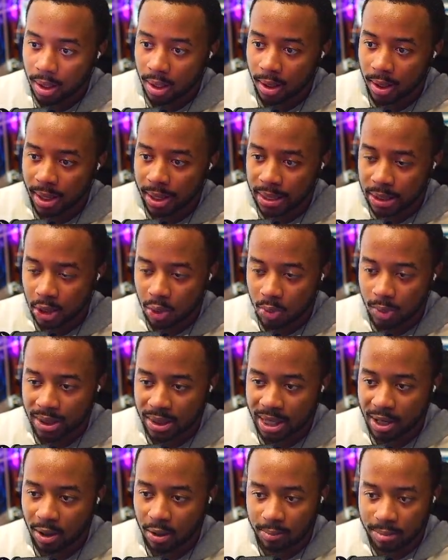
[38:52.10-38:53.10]
into a
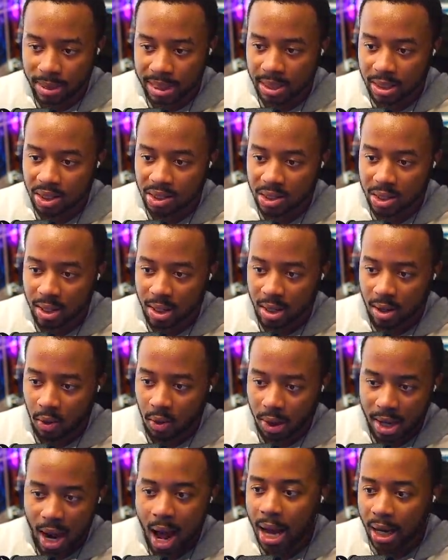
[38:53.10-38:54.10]
tailed beast
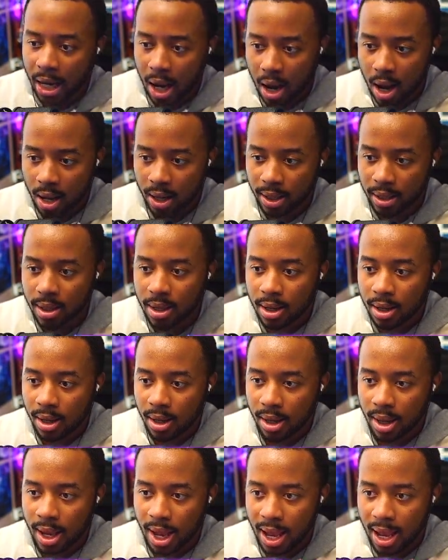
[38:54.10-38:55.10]
or an Eikon
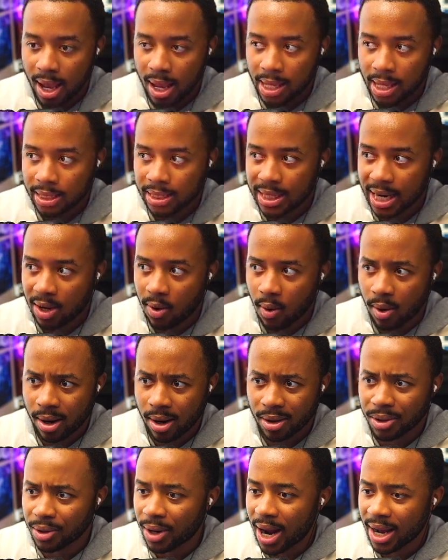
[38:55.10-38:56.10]
and take on
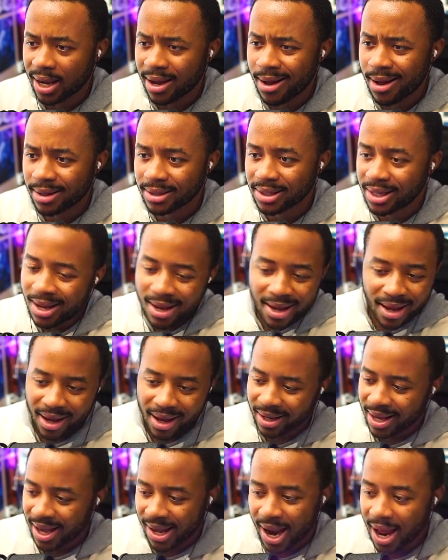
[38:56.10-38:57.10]
other Eikons.
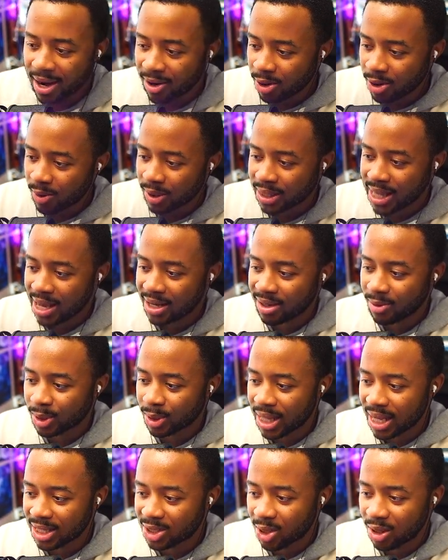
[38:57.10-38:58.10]
Again, I don't know what
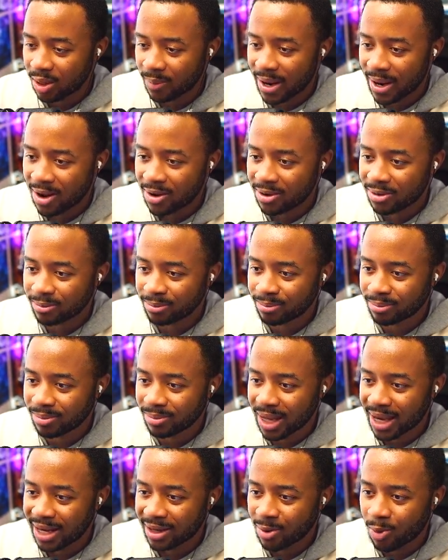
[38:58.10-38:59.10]
that's all about,
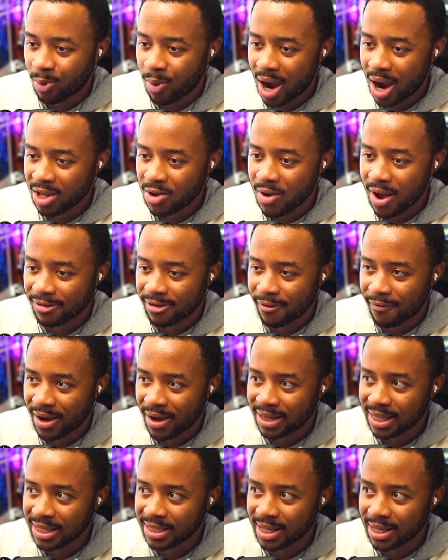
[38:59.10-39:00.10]
like why you have to
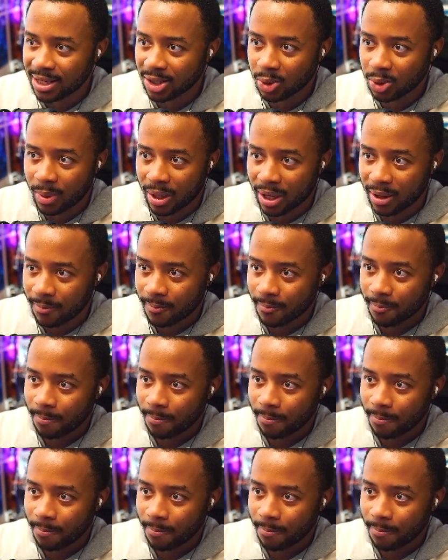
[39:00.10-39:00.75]
fight these things, but